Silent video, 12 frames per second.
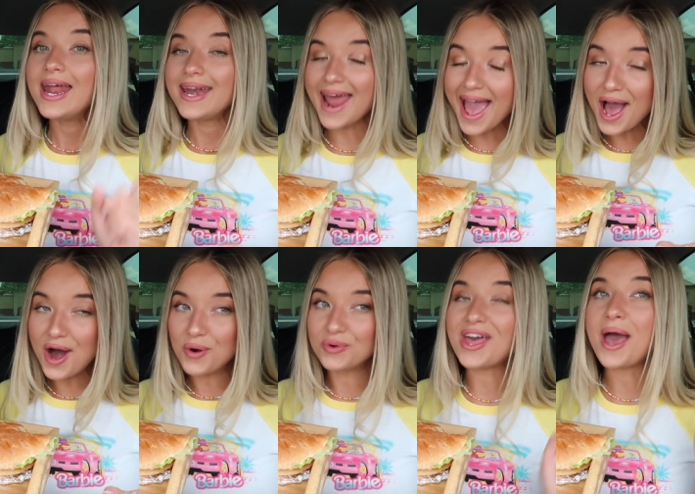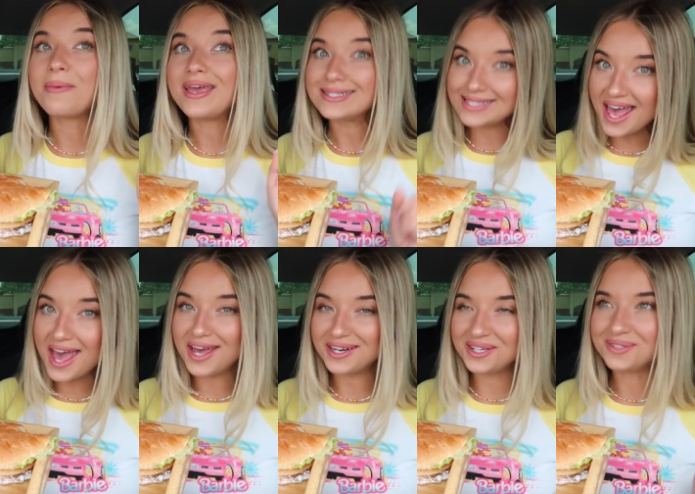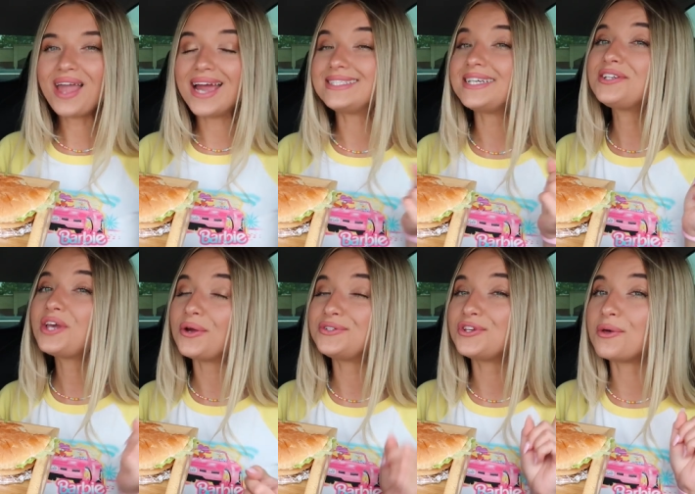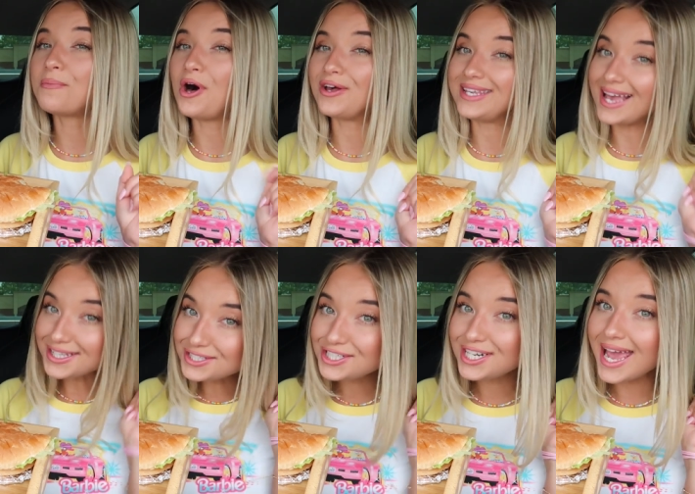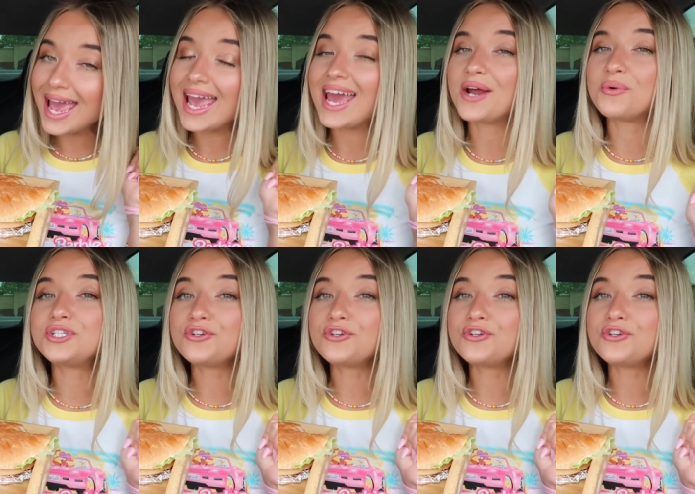Now, with that being said, I did go to the mall yesterday and I went